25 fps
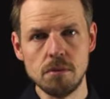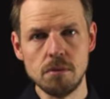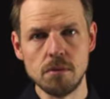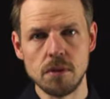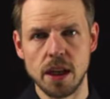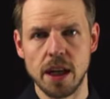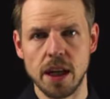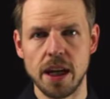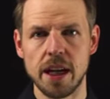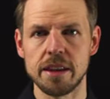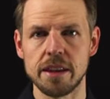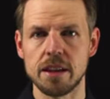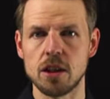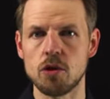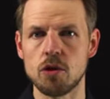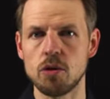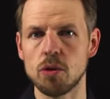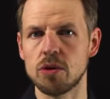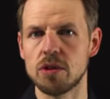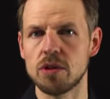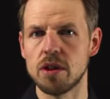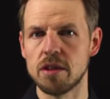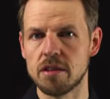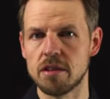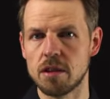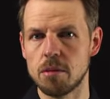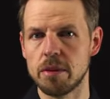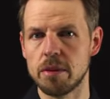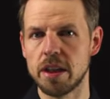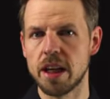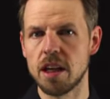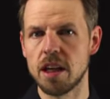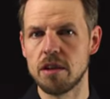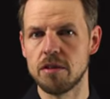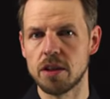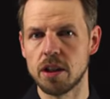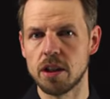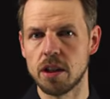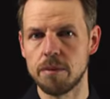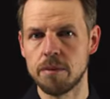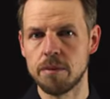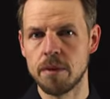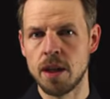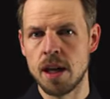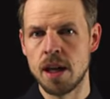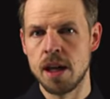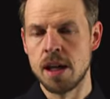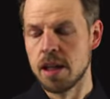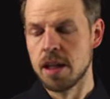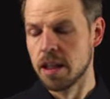and the true system behavior,
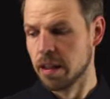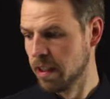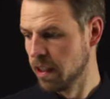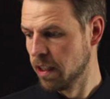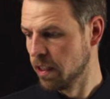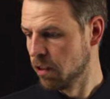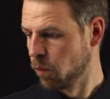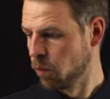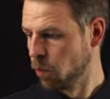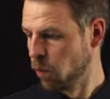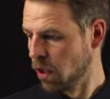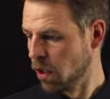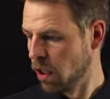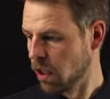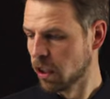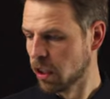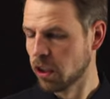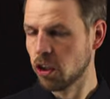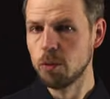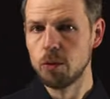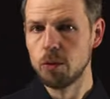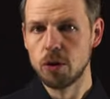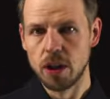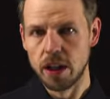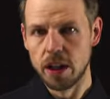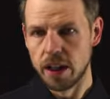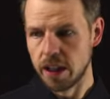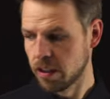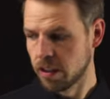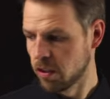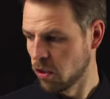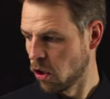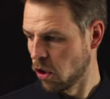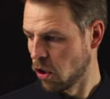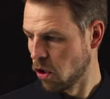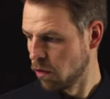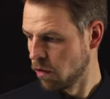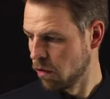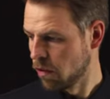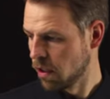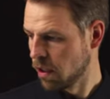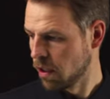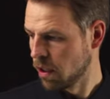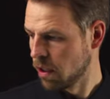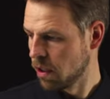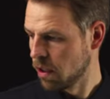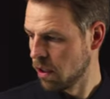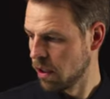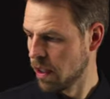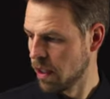this will accumulate
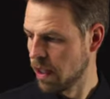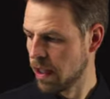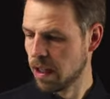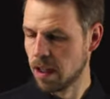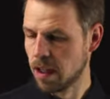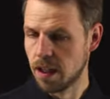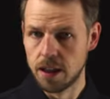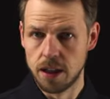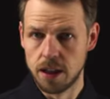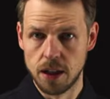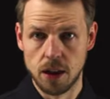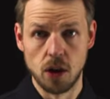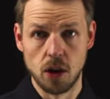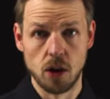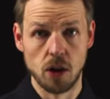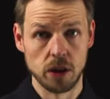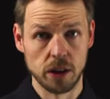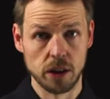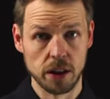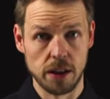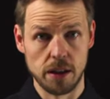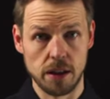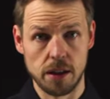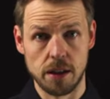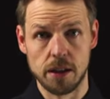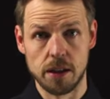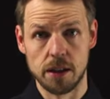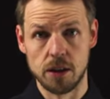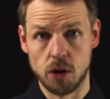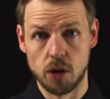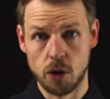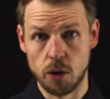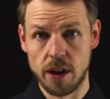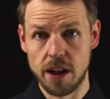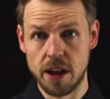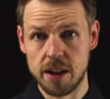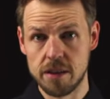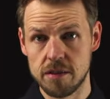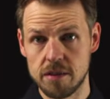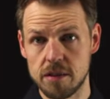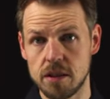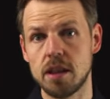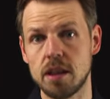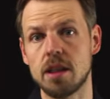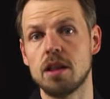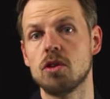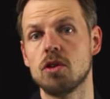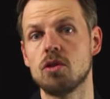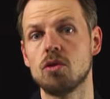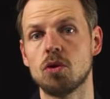over a longer horizon
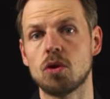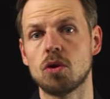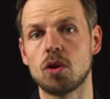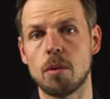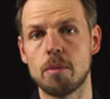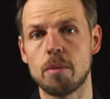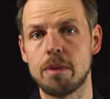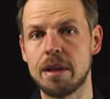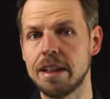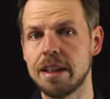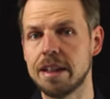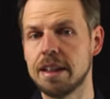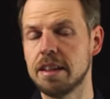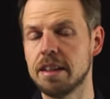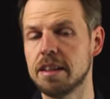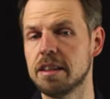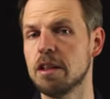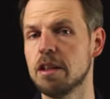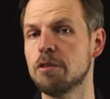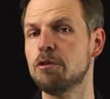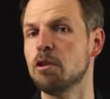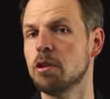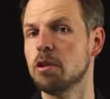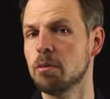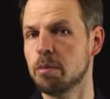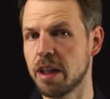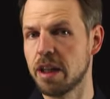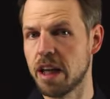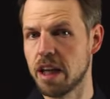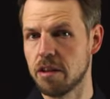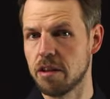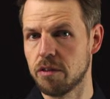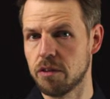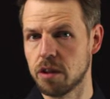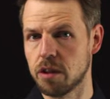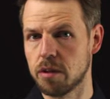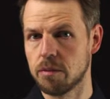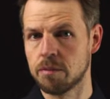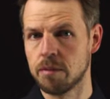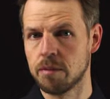into completely different behavior.